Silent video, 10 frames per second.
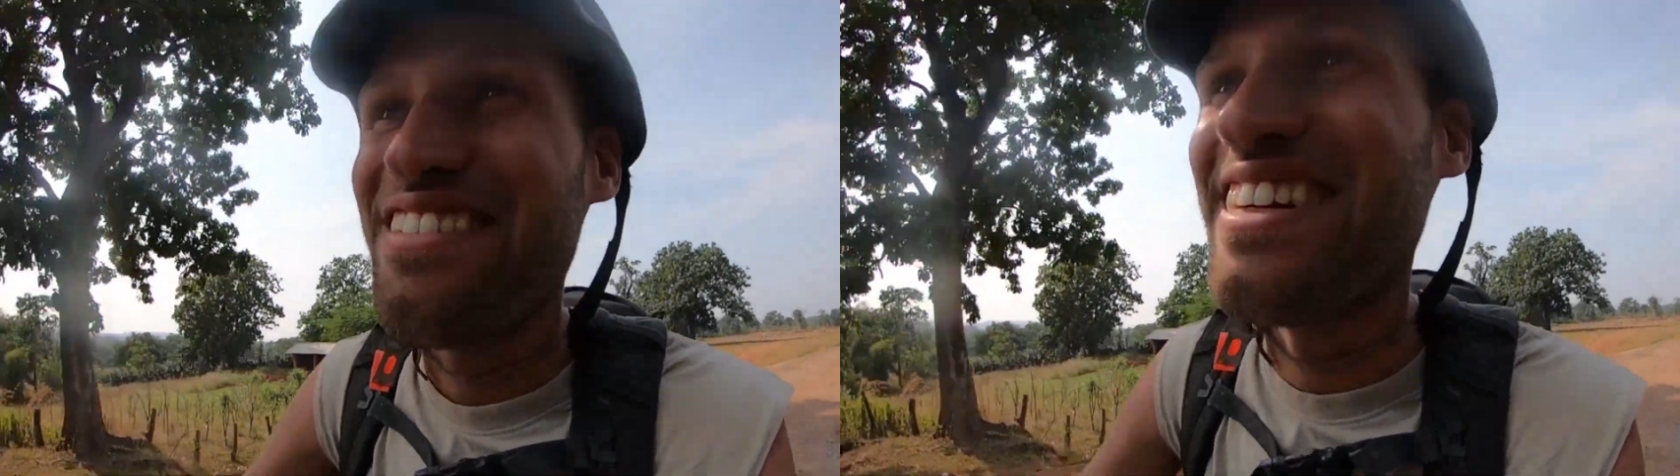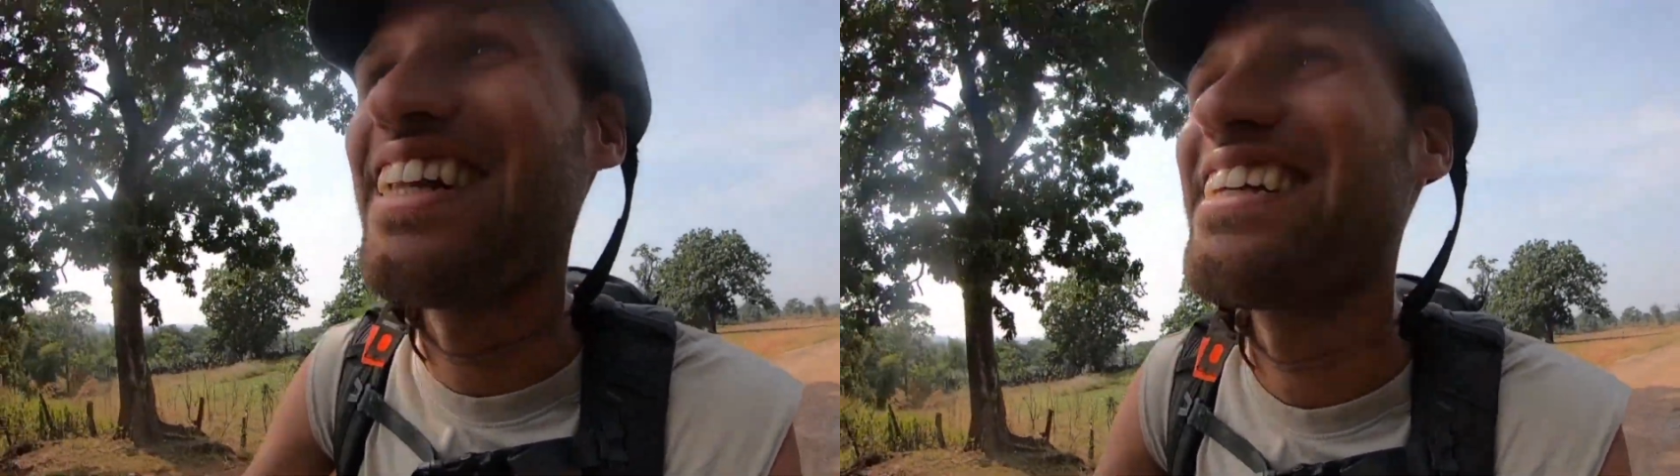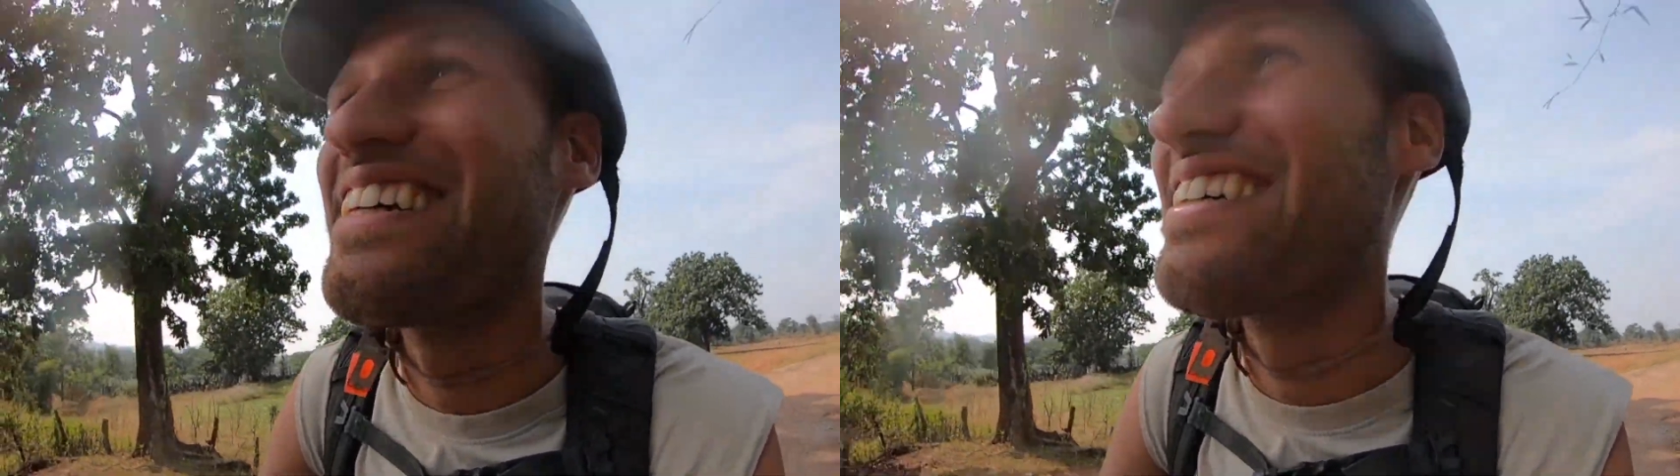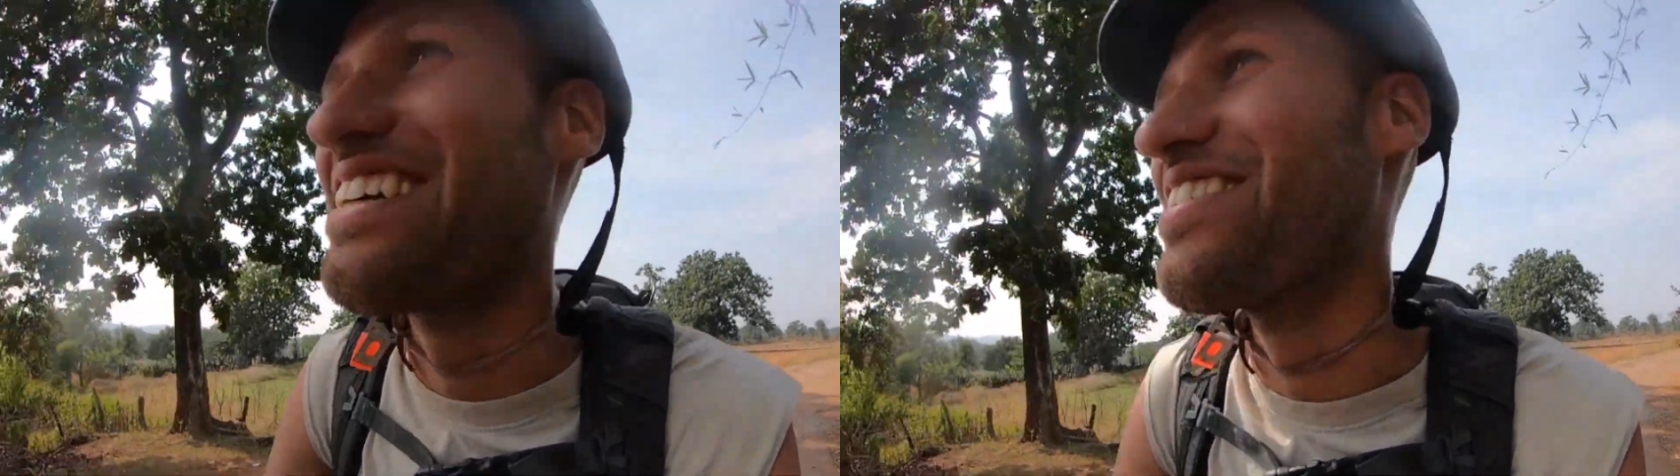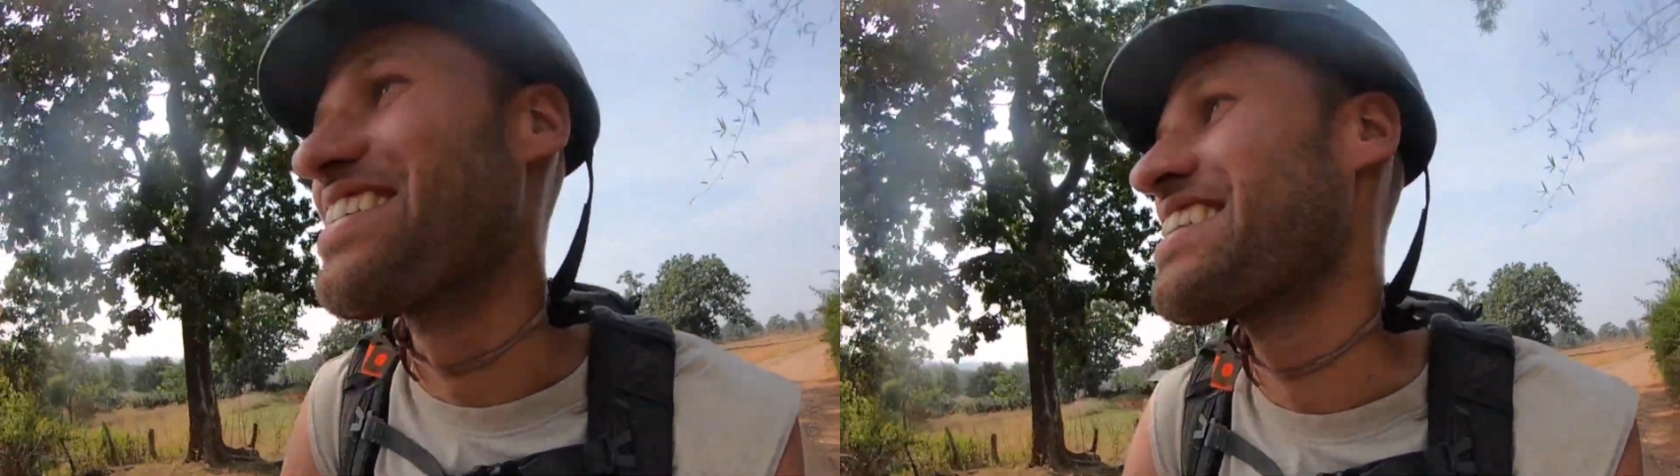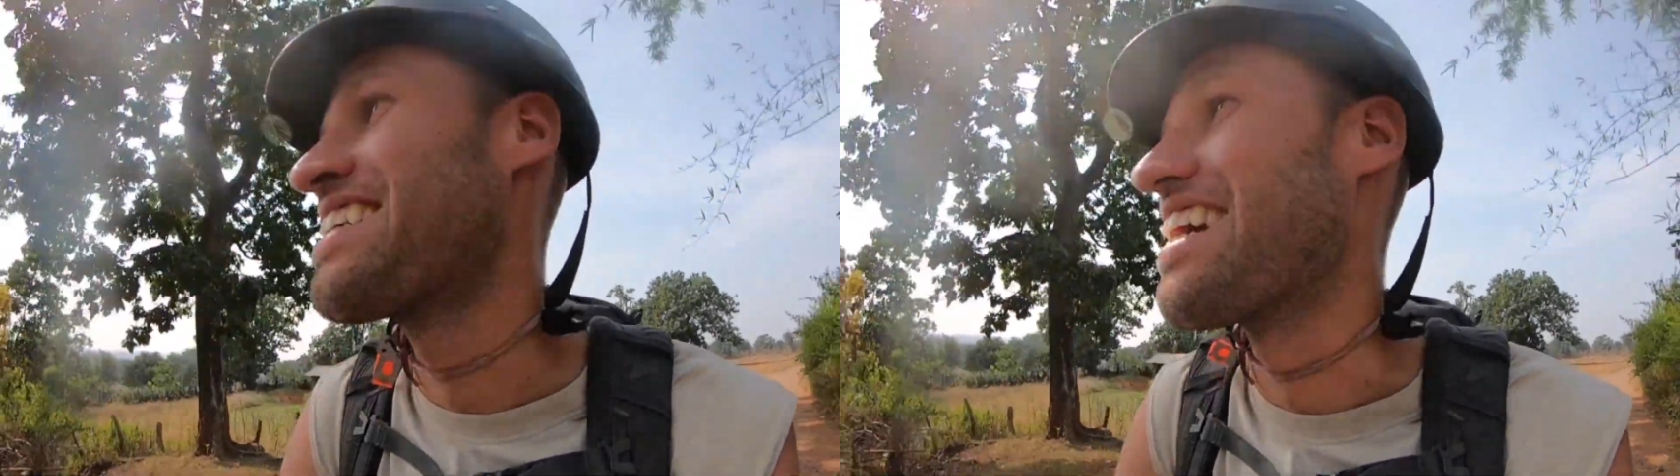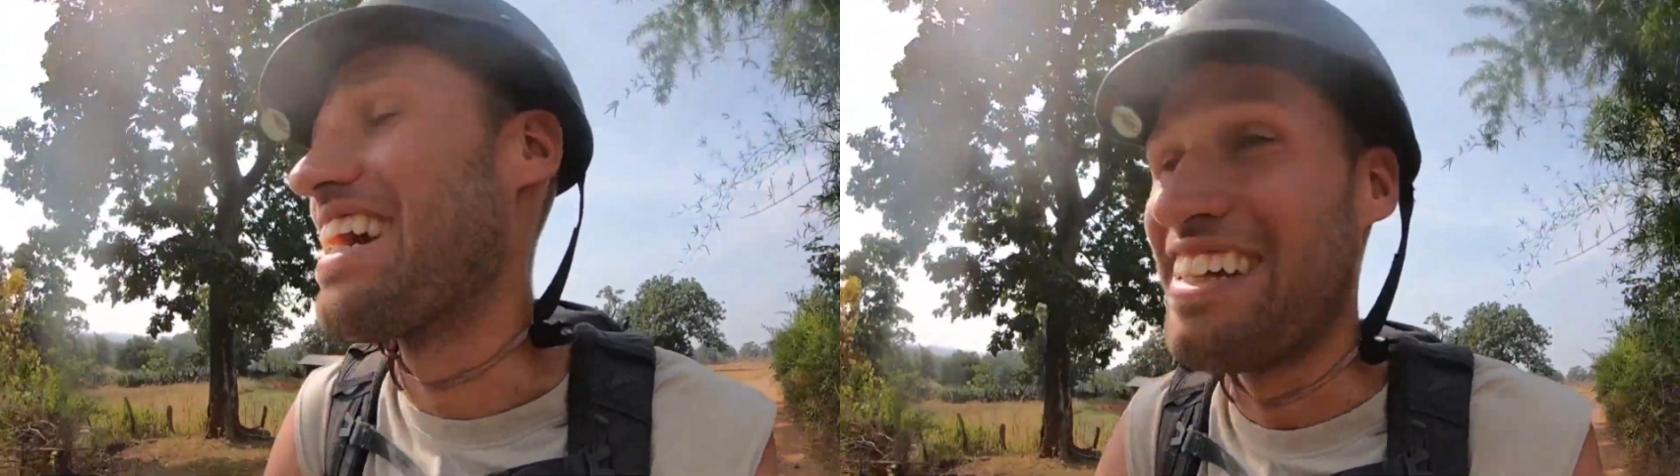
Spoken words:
really don't know what to say.